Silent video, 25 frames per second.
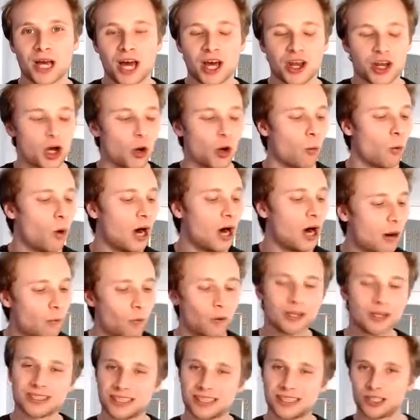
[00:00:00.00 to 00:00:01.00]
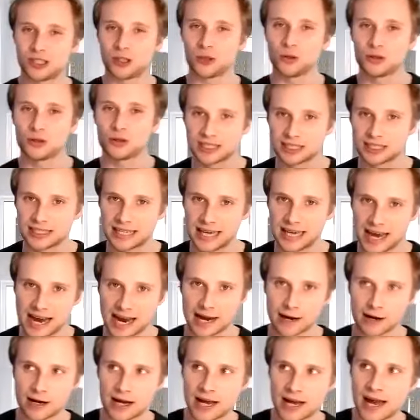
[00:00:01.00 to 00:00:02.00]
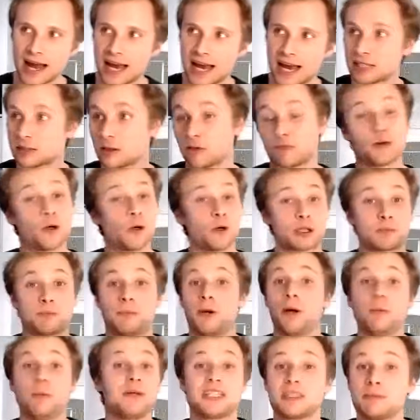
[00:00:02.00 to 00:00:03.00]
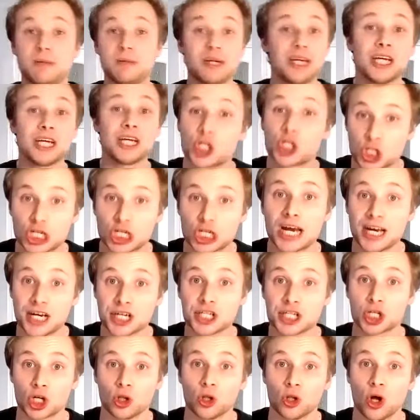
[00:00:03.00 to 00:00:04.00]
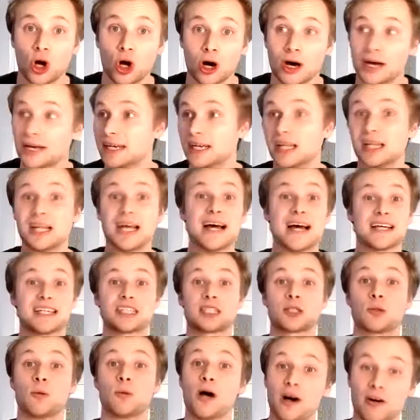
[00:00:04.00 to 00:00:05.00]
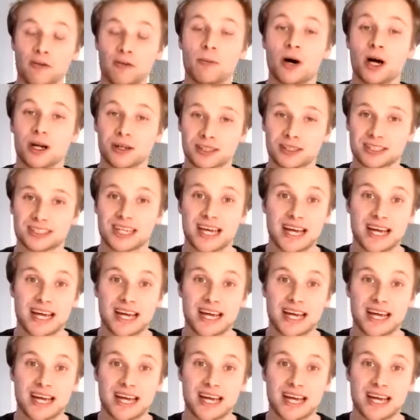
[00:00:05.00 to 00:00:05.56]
Now, what I want to do today is, of course, public speaking has changed a lot in the last 12 months.